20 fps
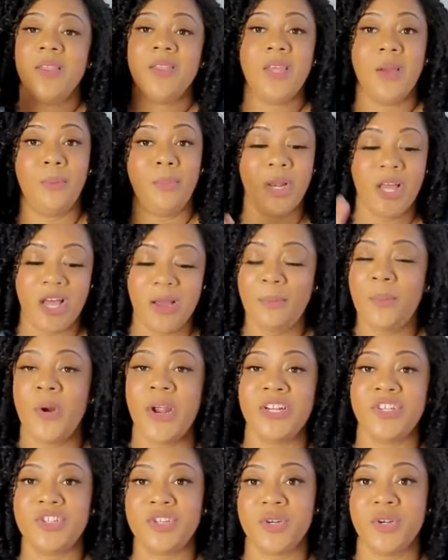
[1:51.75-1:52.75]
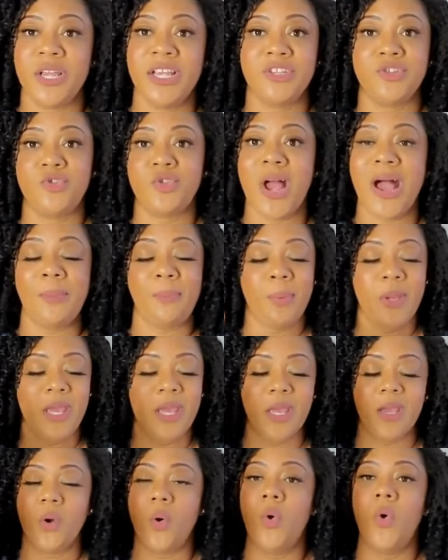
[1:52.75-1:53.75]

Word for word: the blood pressure is dropping